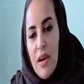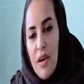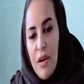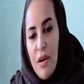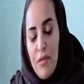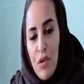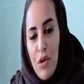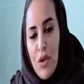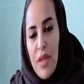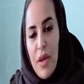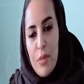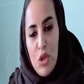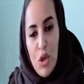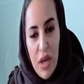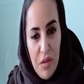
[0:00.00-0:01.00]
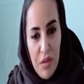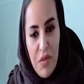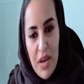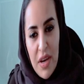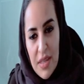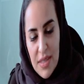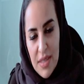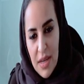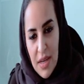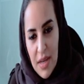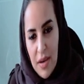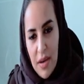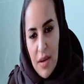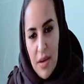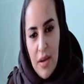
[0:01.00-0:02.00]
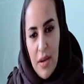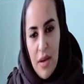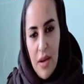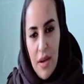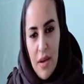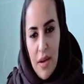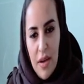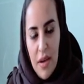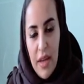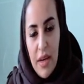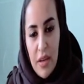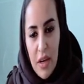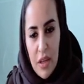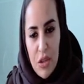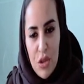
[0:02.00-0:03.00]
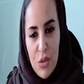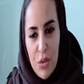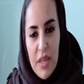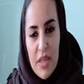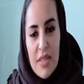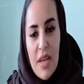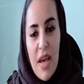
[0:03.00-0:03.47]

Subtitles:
for them to invest in countries,